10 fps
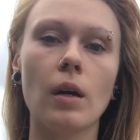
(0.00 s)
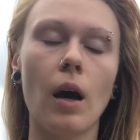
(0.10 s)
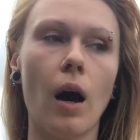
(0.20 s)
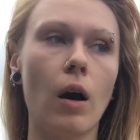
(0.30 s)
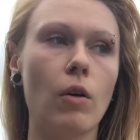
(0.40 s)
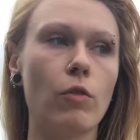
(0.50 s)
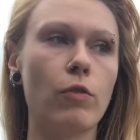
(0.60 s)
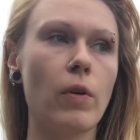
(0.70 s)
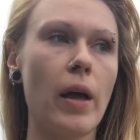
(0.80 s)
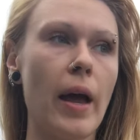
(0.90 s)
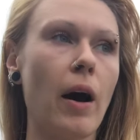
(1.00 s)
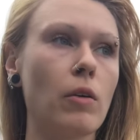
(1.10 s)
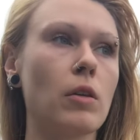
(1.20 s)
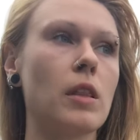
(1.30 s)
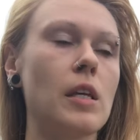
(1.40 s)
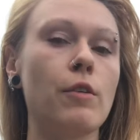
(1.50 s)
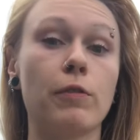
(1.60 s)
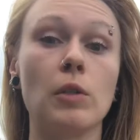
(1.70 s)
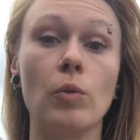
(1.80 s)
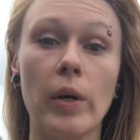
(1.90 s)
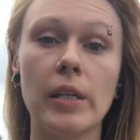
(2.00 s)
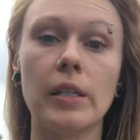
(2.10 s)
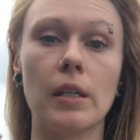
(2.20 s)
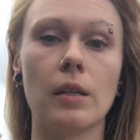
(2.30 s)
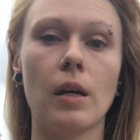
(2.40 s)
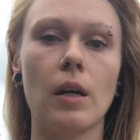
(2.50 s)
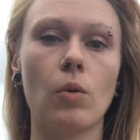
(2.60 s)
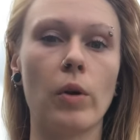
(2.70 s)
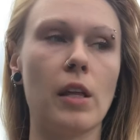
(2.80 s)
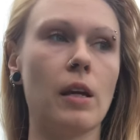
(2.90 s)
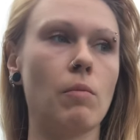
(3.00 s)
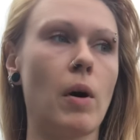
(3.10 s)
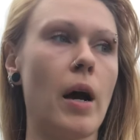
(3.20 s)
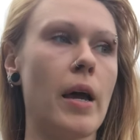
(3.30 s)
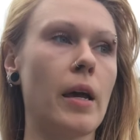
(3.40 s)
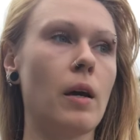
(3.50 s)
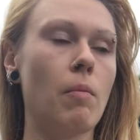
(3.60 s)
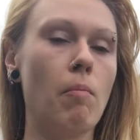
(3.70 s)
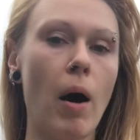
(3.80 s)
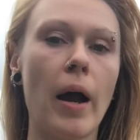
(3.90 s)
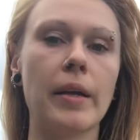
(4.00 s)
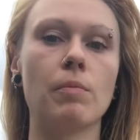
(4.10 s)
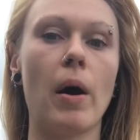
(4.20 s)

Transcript: of healthy fluidity within my mind,